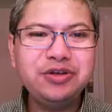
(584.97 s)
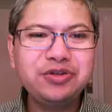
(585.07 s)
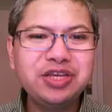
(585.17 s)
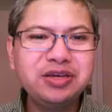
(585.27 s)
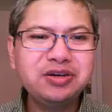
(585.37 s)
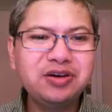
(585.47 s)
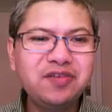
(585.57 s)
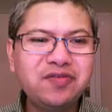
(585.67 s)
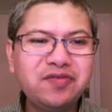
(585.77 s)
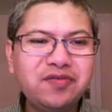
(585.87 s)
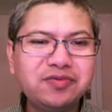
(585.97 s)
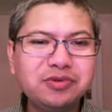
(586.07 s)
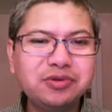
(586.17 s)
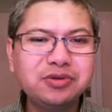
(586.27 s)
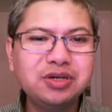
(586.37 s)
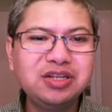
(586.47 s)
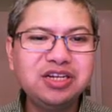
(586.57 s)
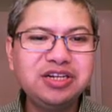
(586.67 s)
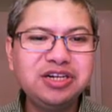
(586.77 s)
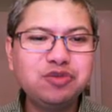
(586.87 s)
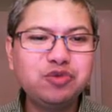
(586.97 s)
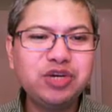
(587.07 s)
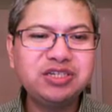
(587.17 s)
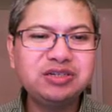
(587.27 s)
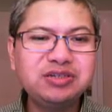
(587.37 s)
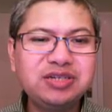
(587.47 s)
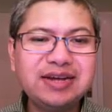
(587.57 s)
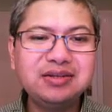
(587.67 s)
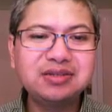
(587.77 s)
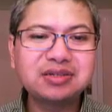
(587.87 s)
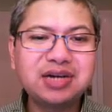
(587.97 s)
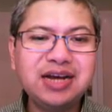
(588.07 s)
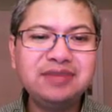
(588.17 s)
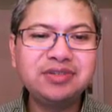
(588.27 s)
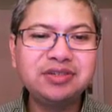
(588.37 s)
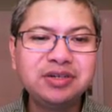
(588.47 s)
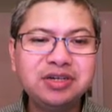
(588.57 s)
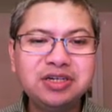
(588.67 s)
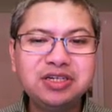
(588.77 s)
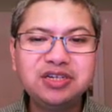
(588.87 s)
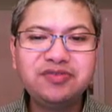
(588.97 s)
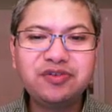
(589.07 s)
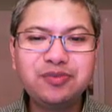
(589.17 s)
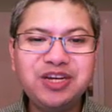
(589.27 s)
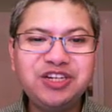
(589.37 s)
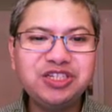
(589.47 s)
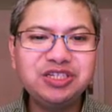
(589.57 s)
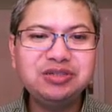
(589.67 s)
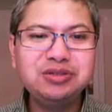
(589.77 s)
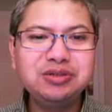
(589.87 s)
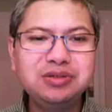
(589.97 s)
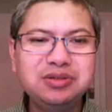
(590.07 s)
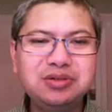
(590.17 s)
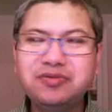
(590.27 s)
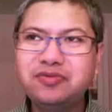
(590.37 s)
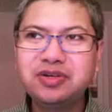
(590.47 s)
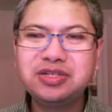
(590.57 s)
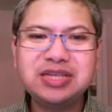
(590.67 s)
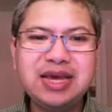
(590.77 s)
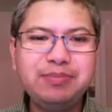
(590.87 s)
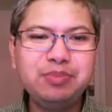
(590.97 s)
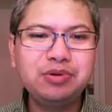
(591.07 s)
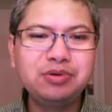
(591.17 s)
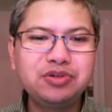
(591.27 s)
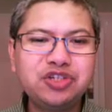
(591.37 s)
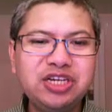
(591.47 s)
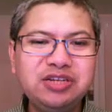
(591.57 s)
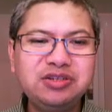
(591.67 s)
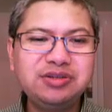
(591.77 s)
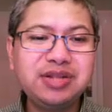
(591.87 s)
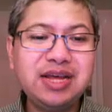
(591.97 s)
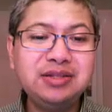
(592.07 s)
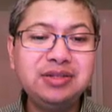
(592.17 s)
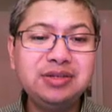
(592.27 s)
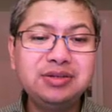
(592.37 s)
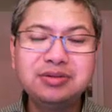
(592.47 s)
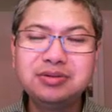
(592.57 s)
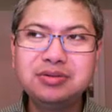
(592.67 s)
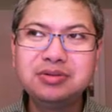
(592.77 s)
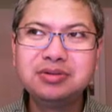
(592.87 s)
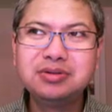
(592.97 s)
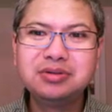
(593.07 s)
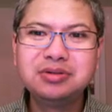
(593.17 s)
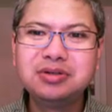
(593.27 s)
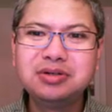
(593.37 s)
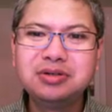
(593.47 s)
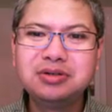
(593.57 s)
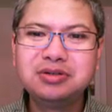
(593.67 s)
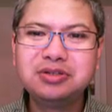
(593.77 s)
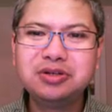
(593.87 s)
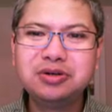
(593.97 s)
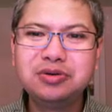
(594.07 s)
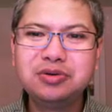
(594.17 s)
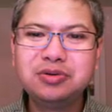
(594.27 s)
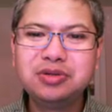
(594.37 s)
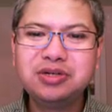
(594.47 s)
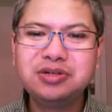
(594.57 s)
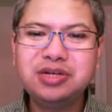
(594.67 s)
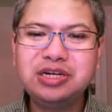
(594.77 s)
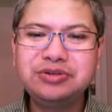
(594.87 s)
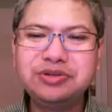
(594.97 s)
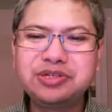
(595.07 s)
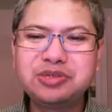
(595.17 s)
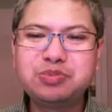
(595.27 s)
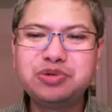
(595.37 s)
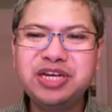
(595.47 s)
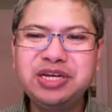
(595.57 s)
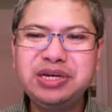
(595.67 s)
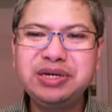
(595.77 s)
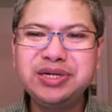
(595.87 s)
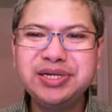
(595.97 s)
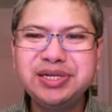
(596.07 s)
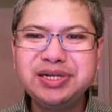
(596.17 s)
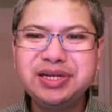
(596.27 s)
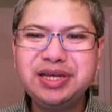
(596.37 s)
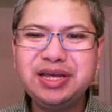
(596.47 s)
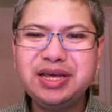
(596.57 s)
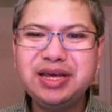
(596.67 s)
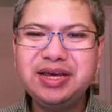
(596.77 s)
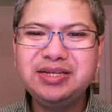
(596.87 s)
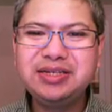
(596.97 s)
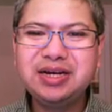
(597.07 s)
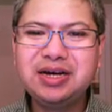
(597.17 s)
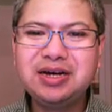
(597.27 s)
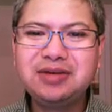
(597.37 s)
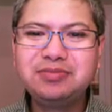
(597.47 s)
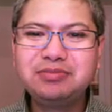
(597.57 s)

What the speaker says: can you think of a linear equation that describes deformation? For example, change in length. So here's a spring, and